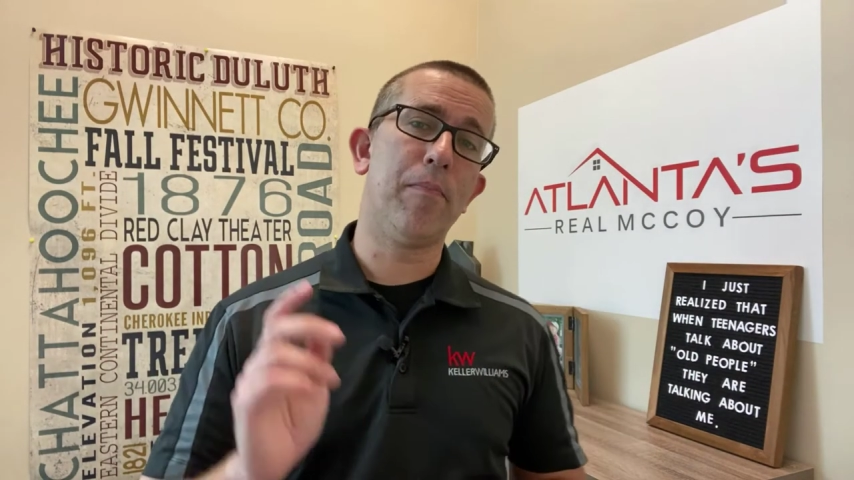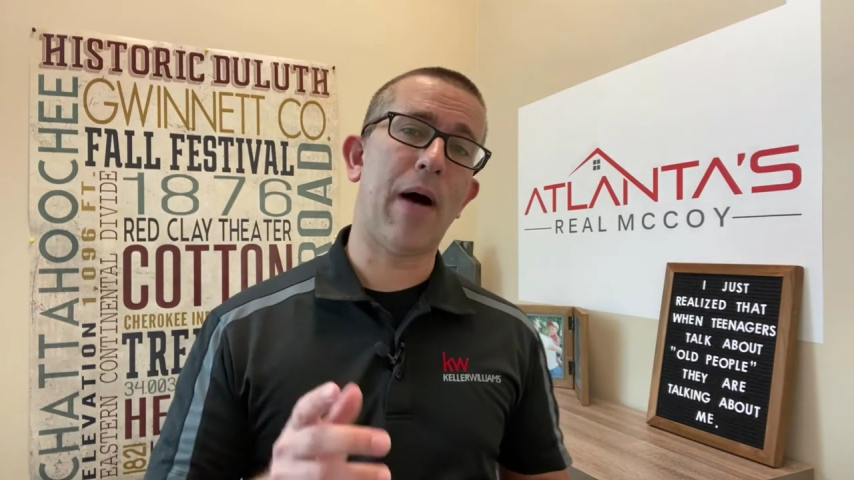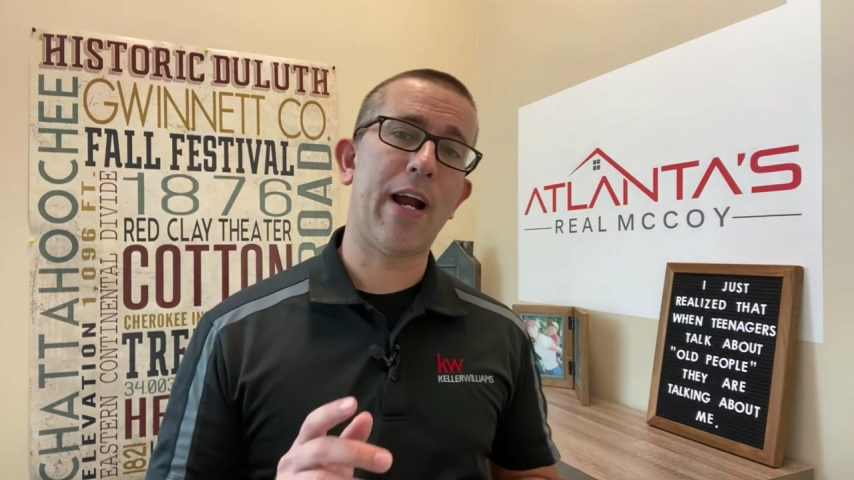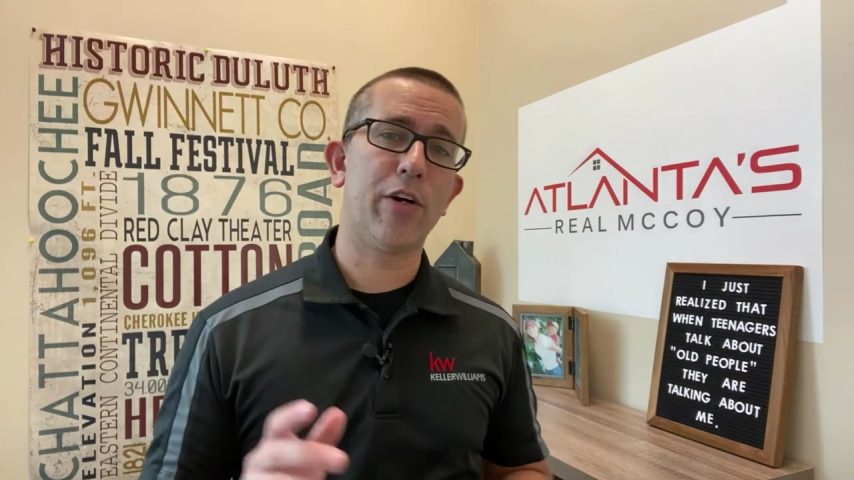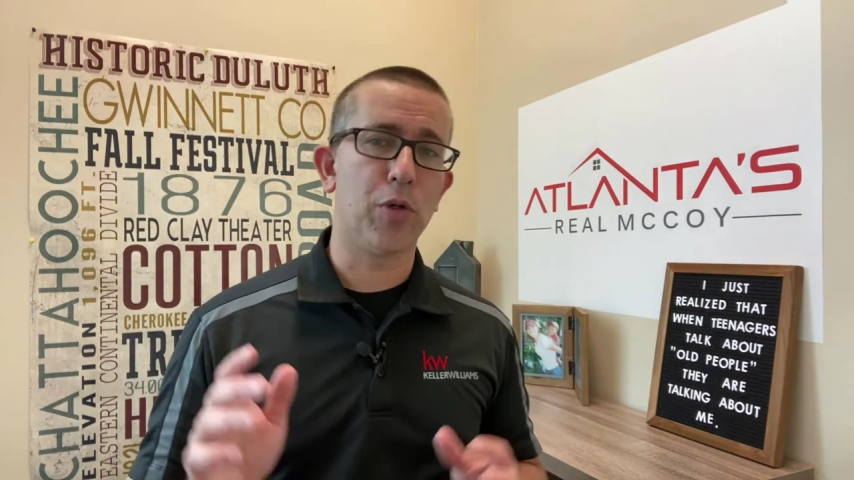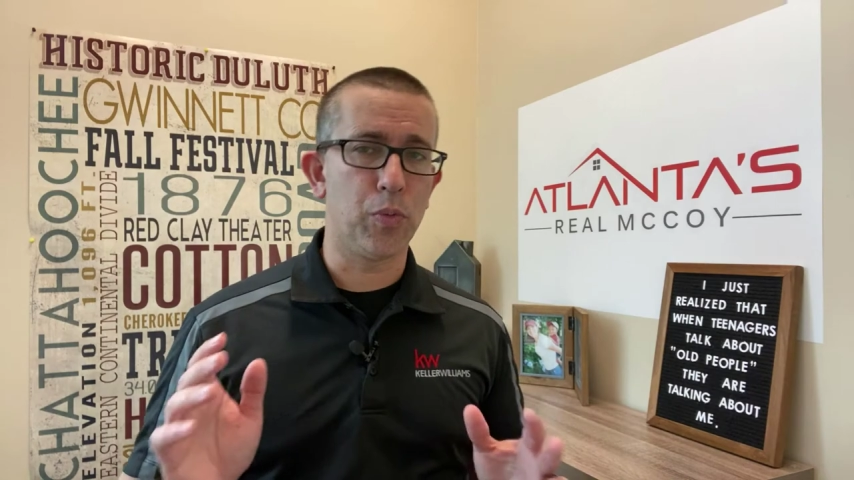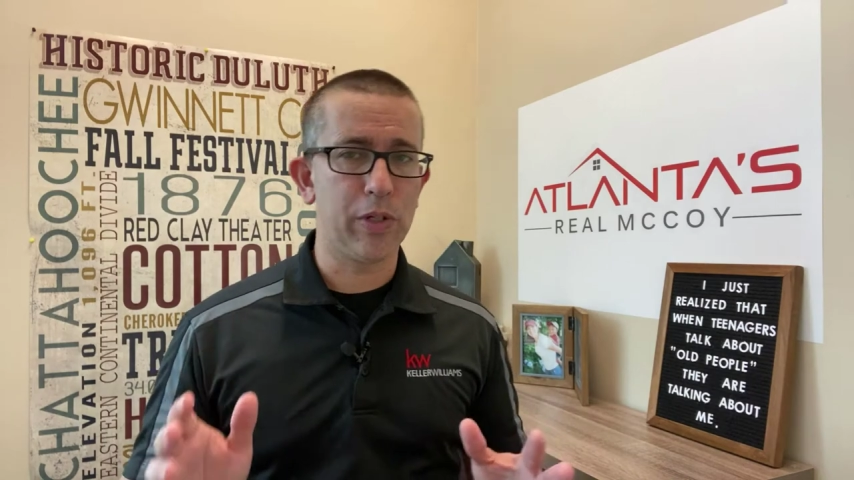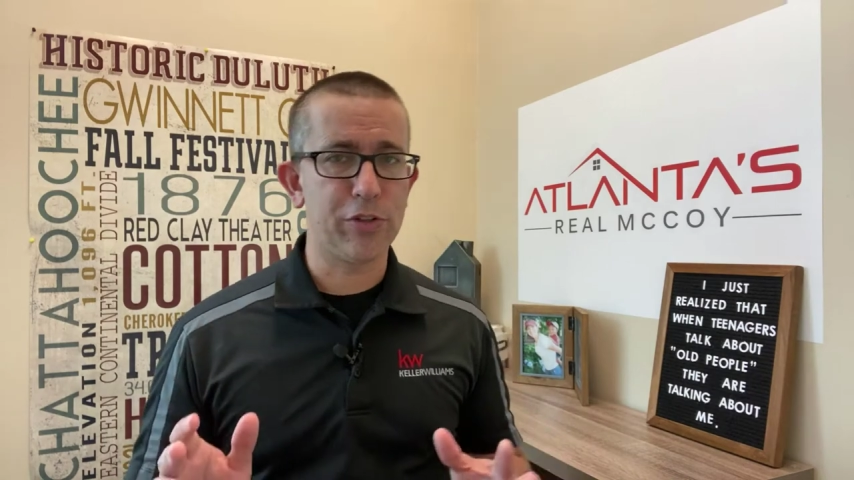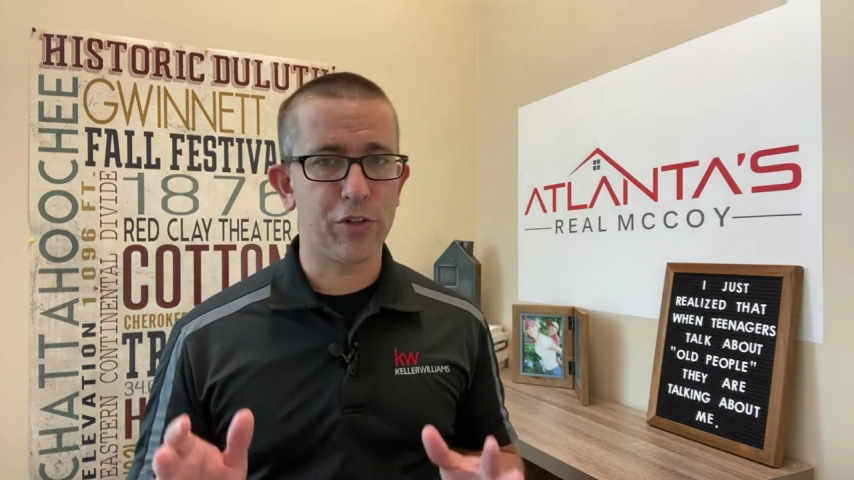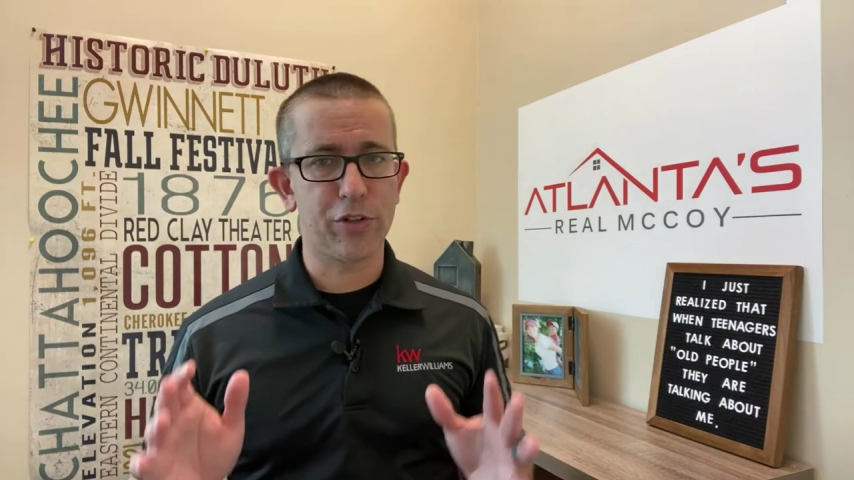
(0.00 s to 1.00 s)
buyer to
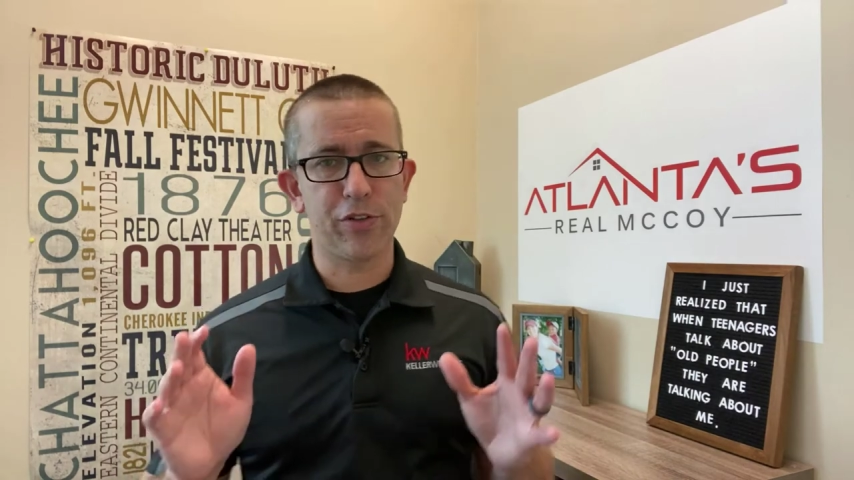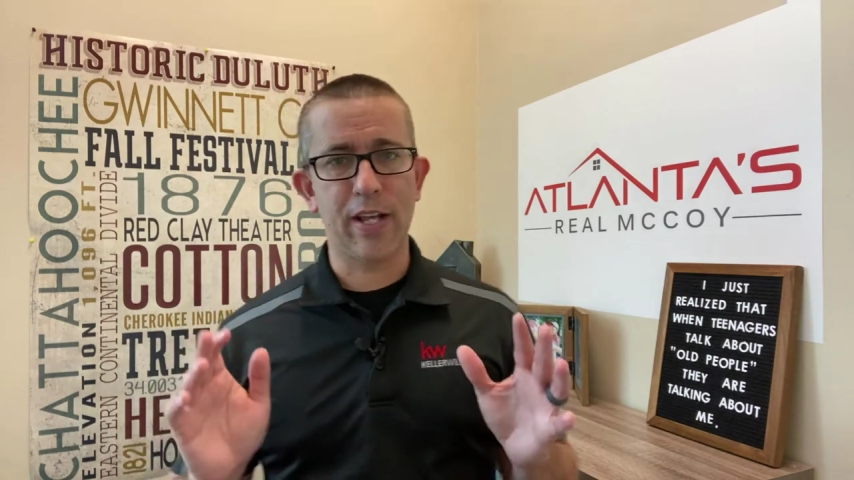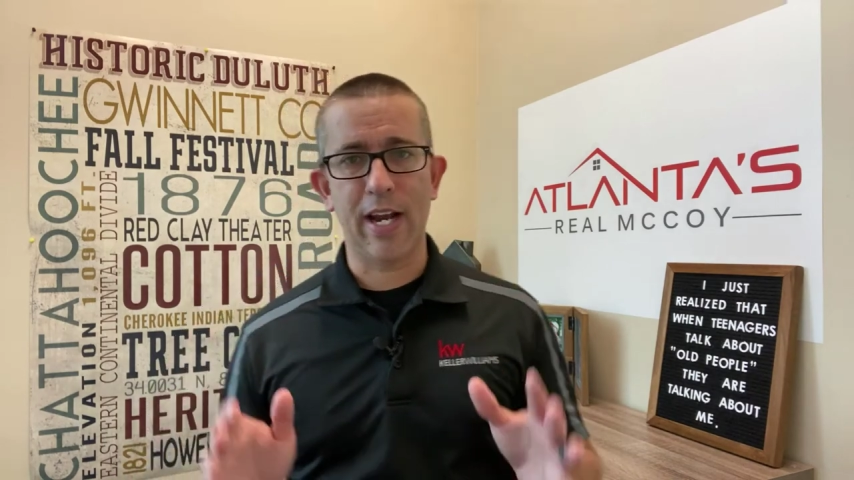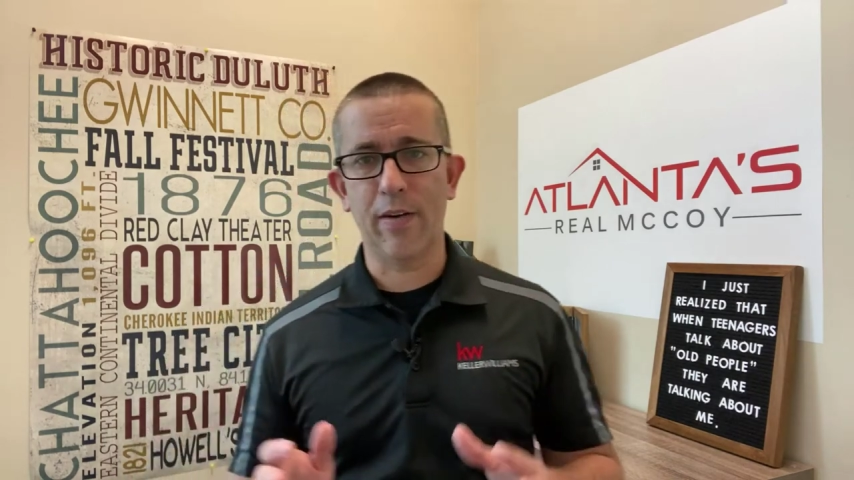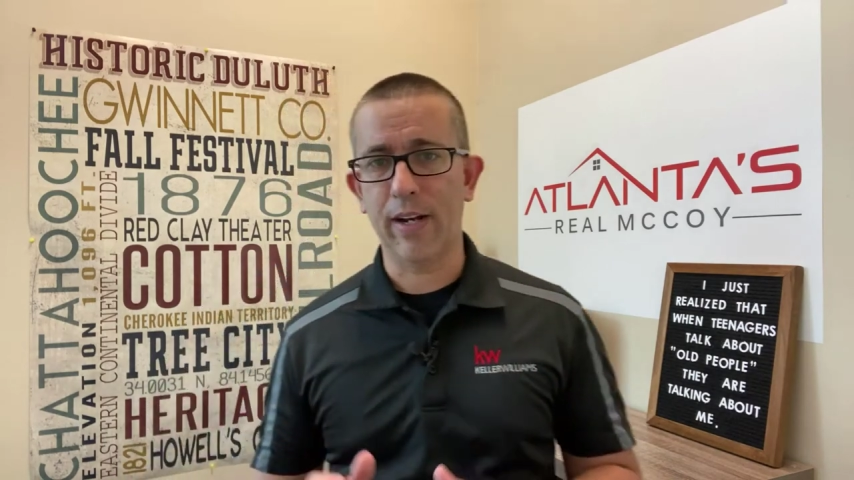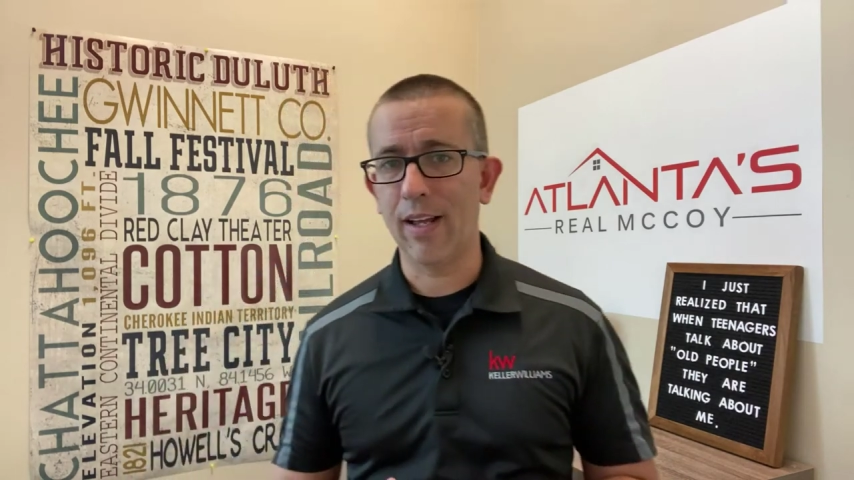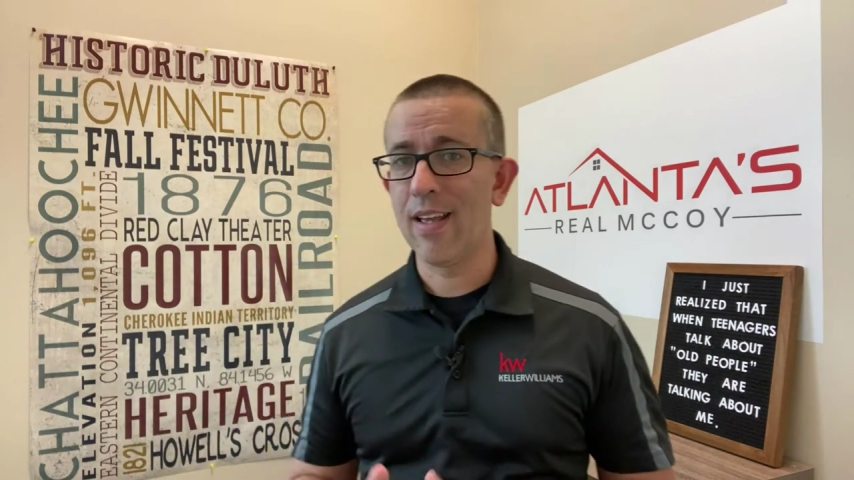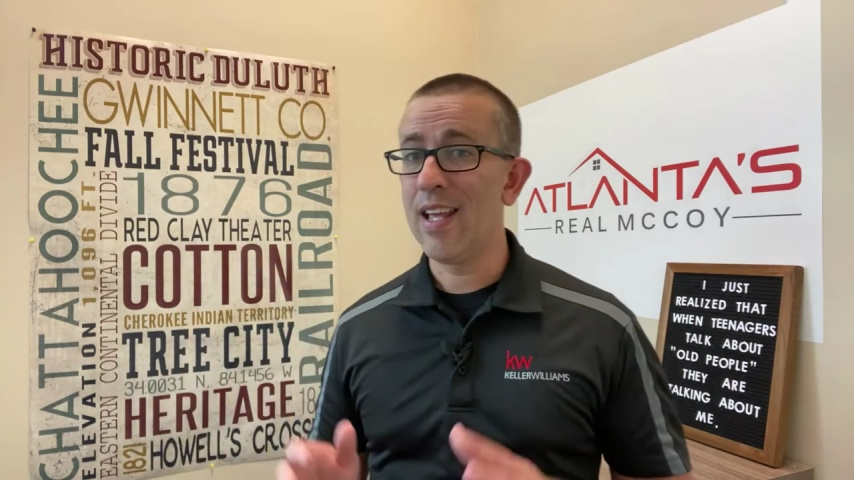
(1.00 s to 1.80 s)
research the area,